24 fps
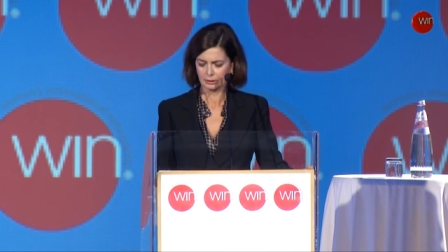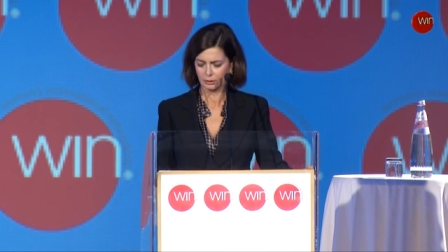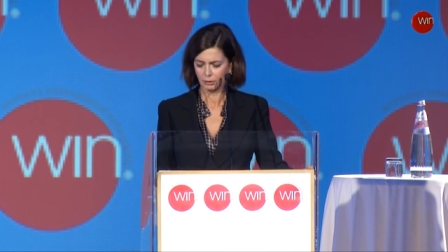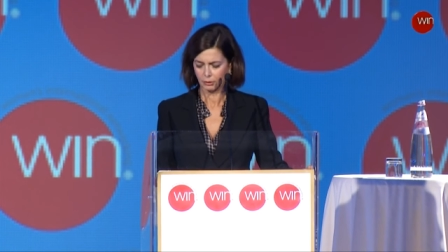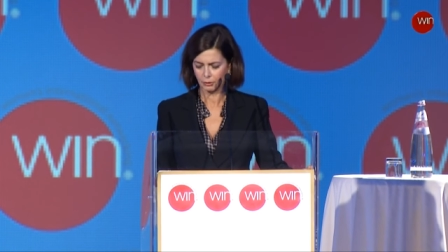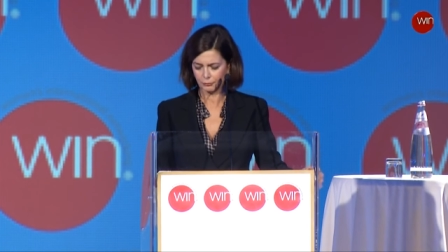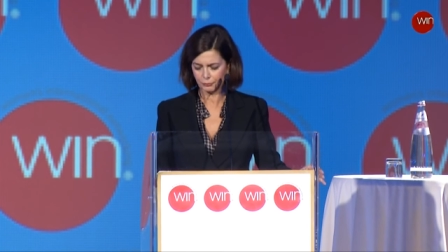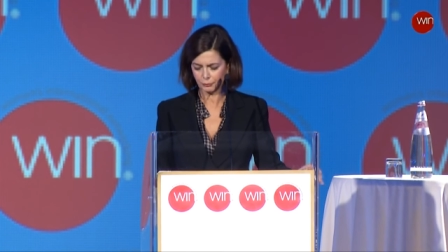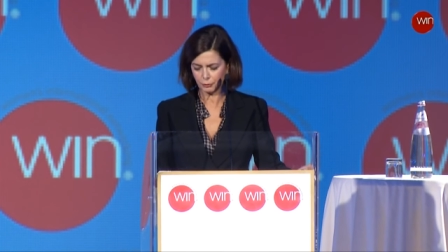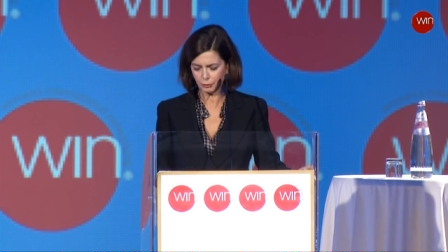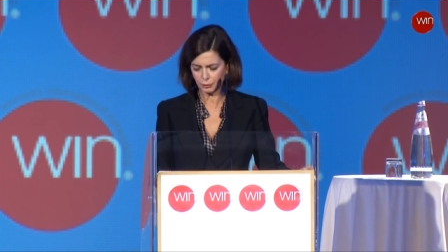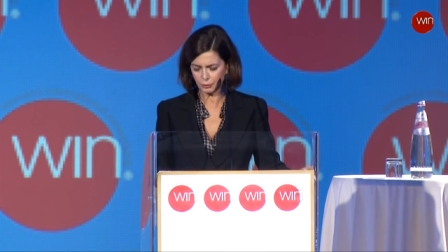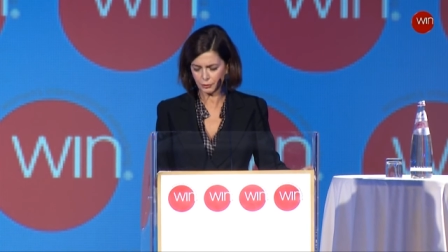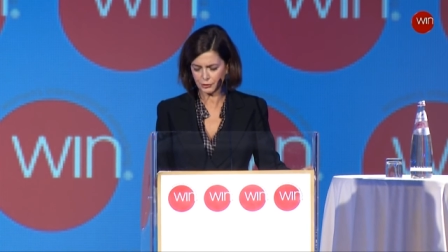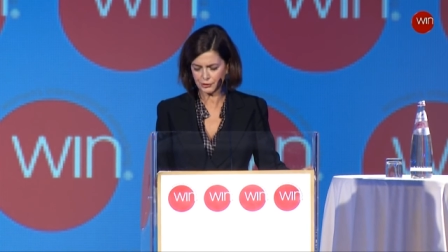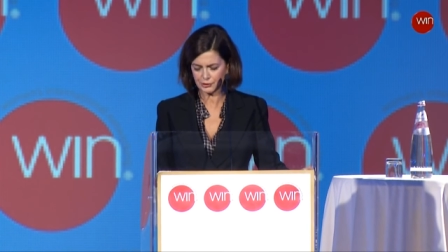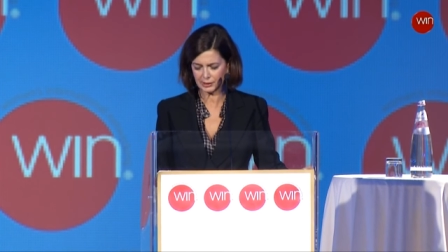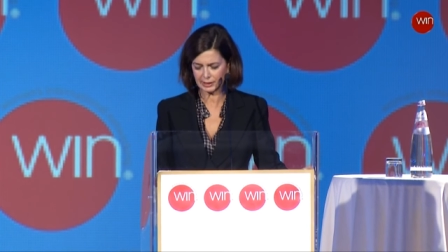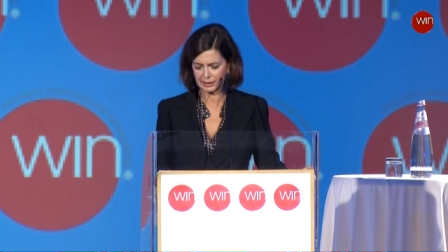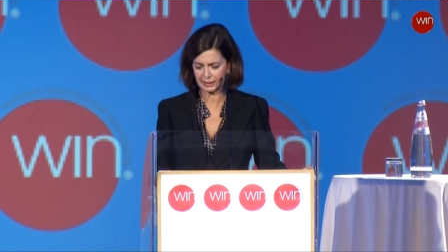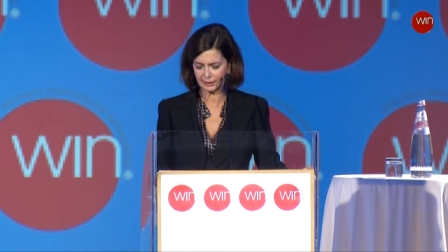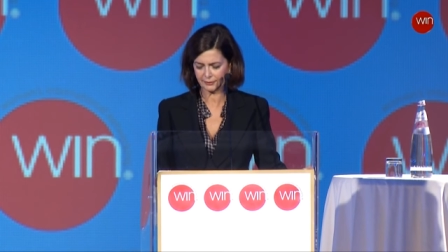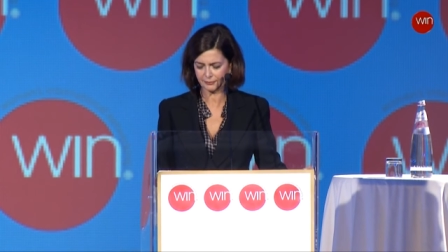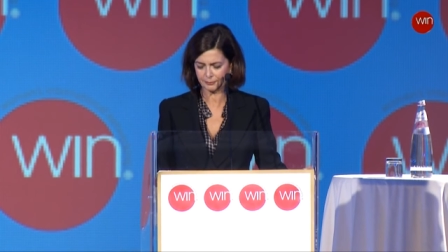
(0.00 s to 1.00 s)
of course,
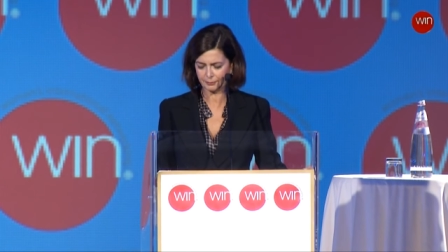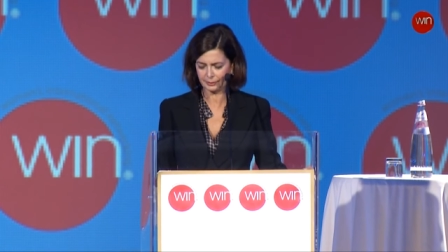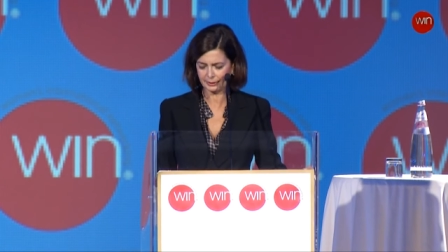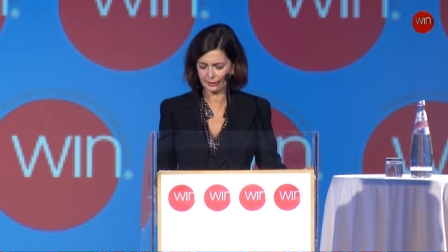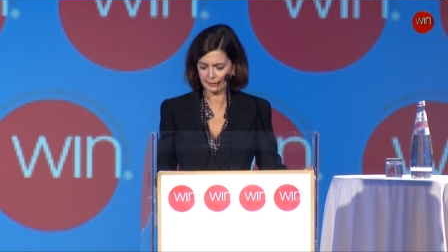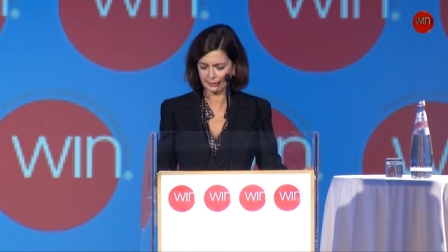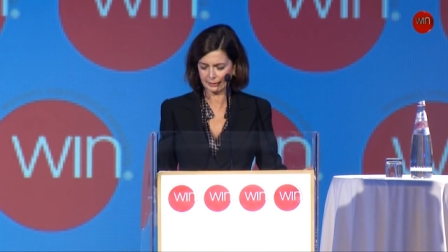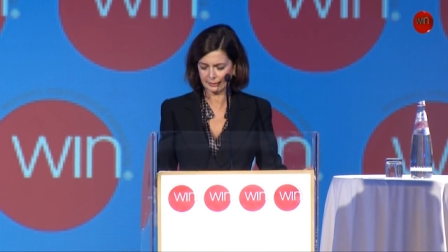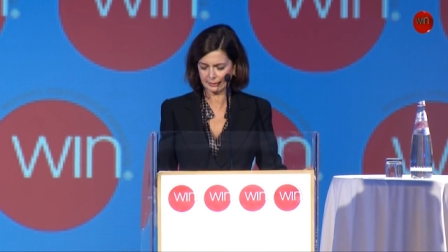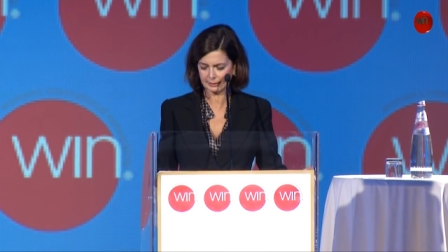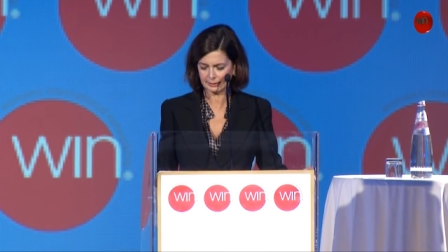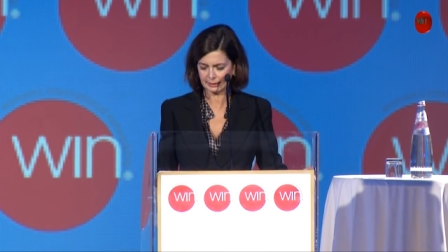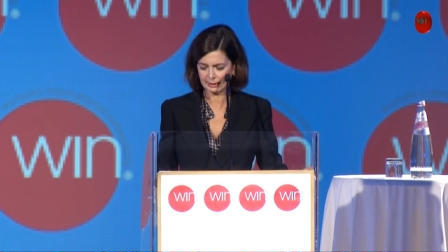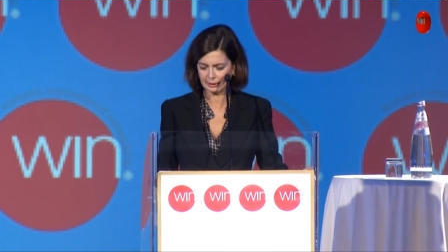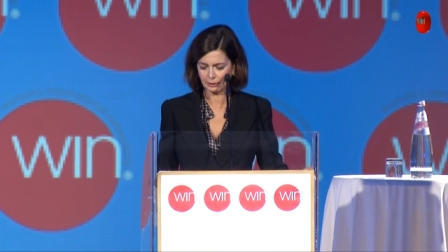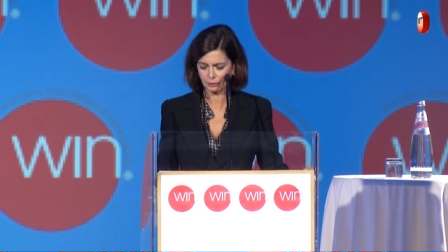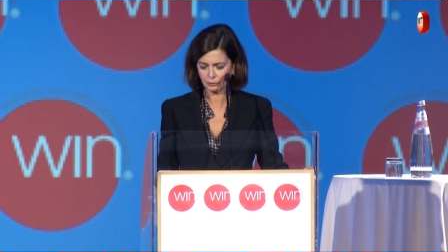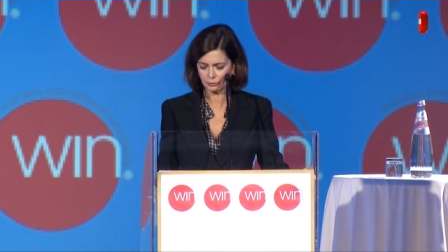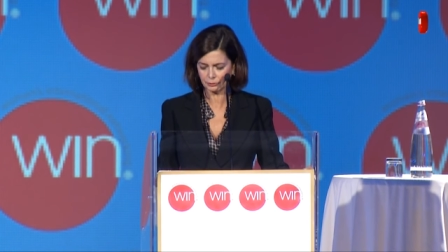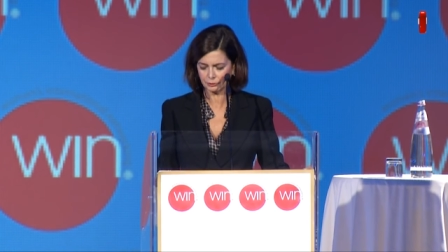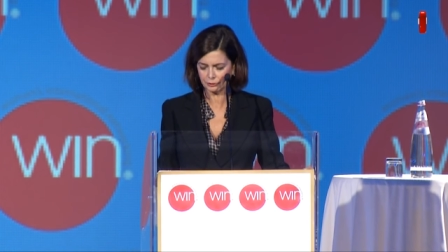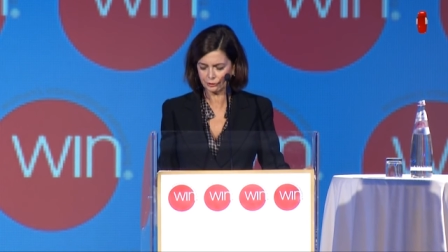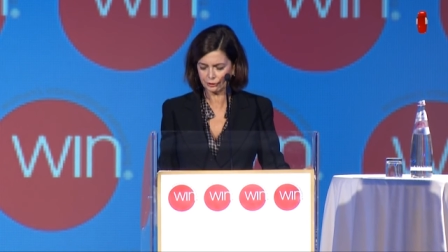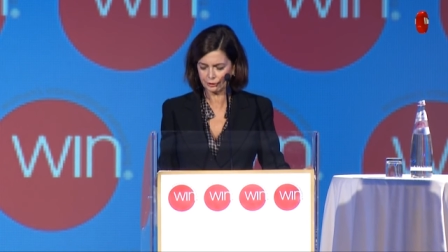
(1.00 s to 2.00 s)
I have been and
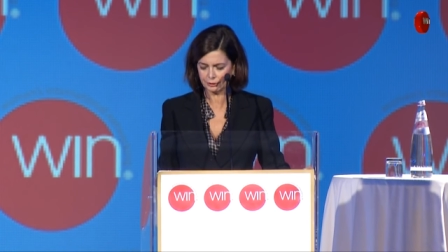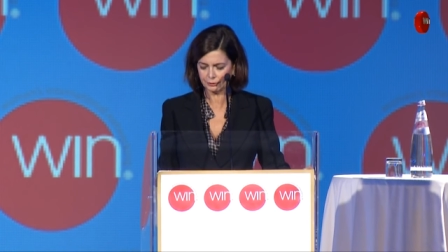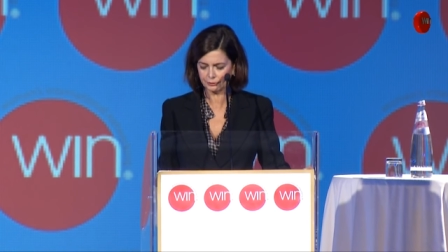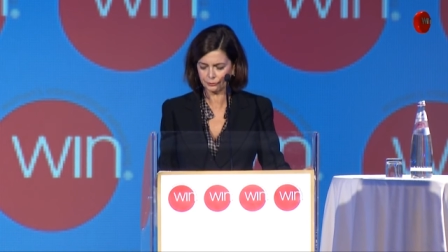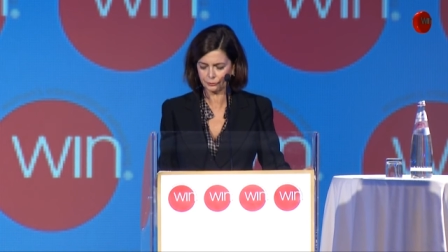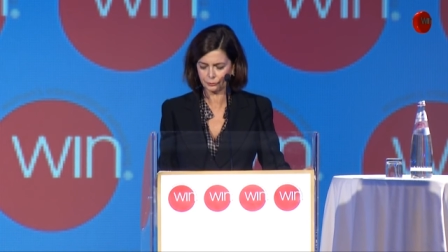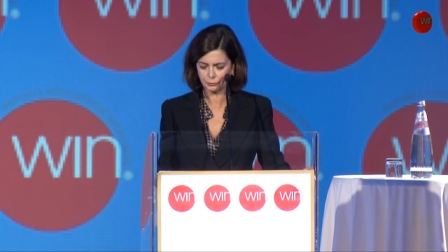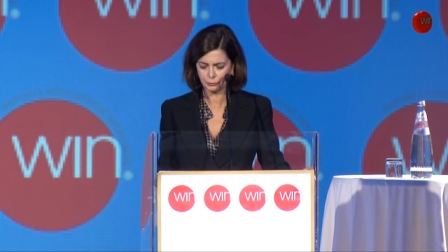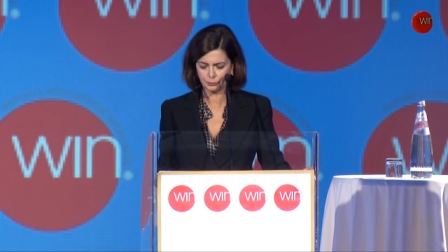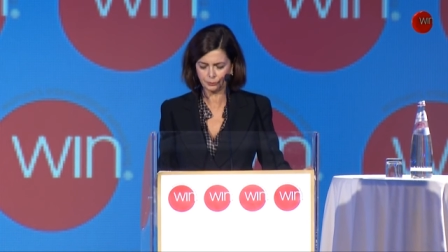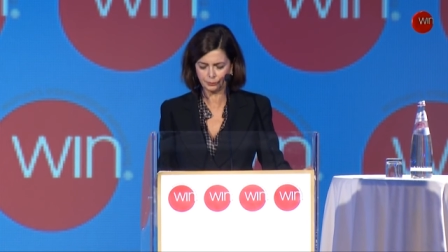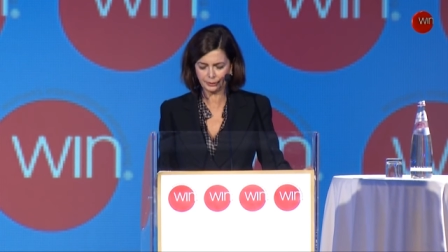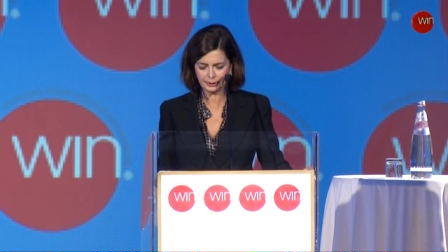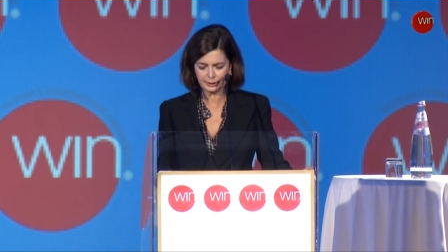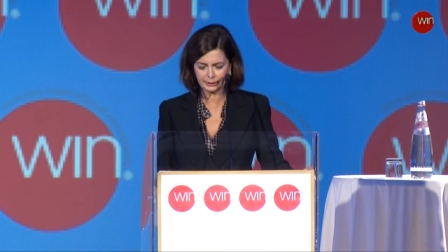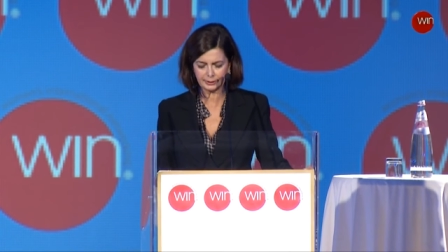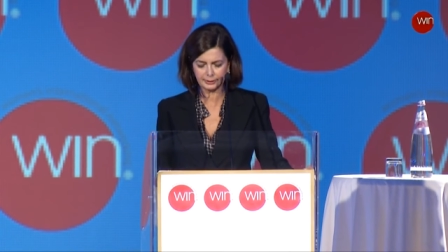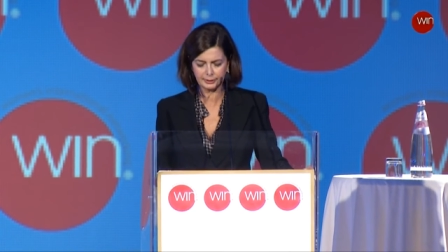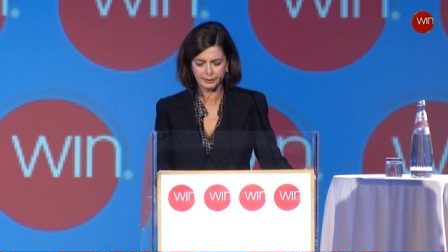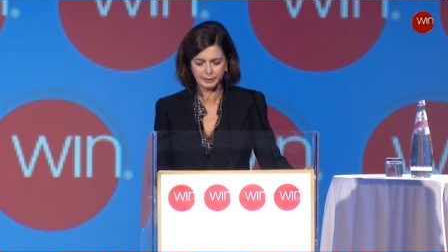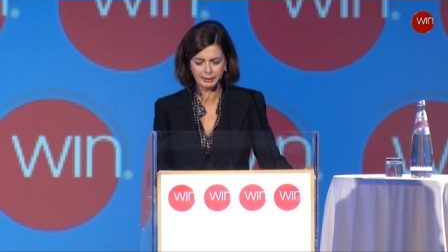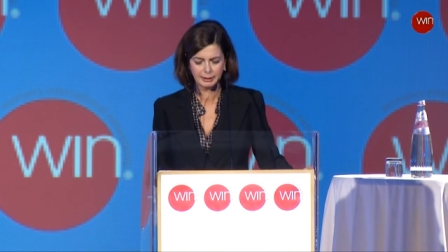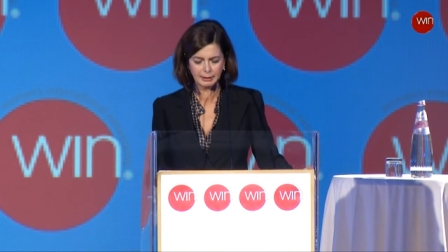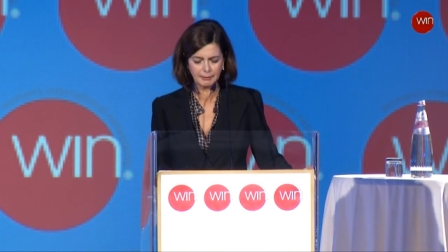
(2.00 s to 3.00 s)
continue to
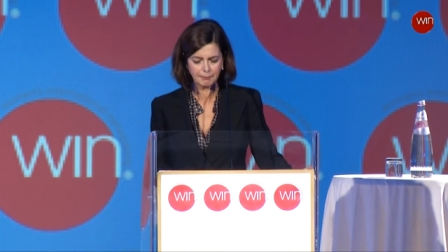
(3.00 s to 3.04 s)
be